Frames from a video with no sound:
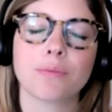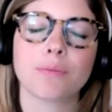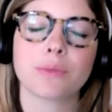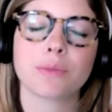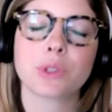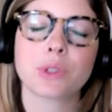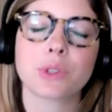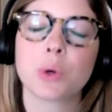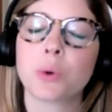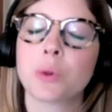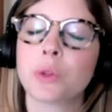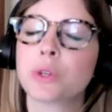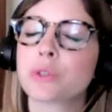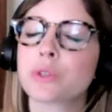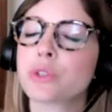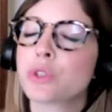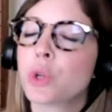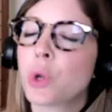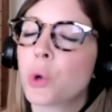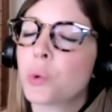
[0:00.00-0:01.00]
So
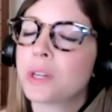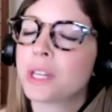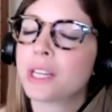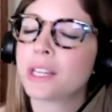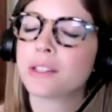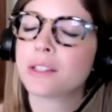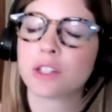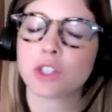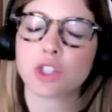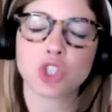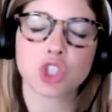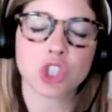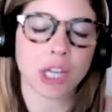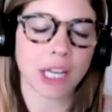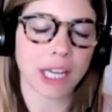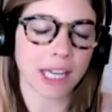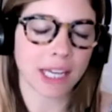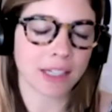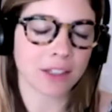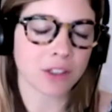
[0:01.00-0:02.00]
there's no need to
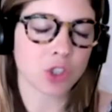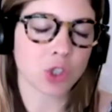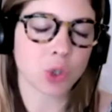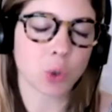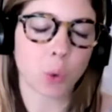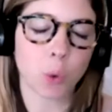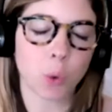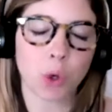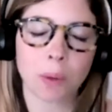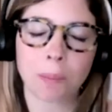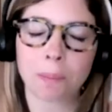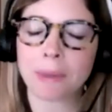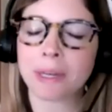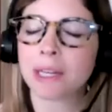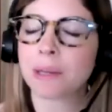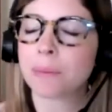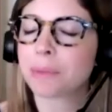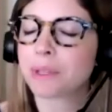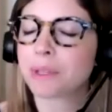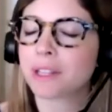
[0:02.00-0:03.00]
change or
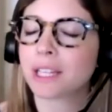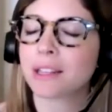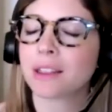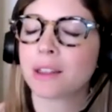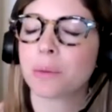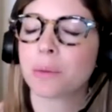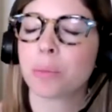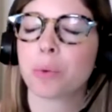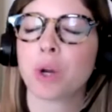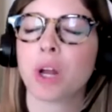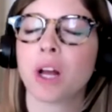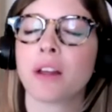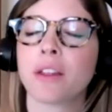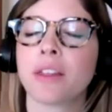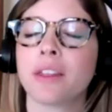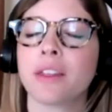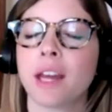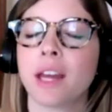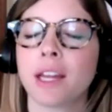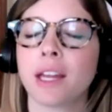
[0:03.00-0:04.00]
manipulate the
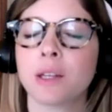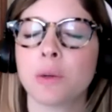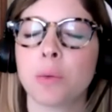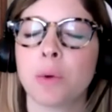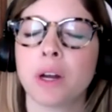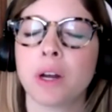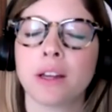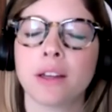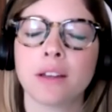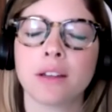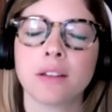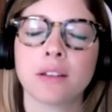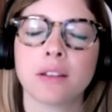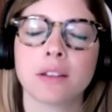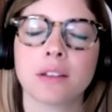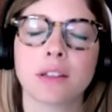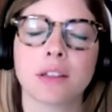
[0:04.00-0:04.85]
breath in any way.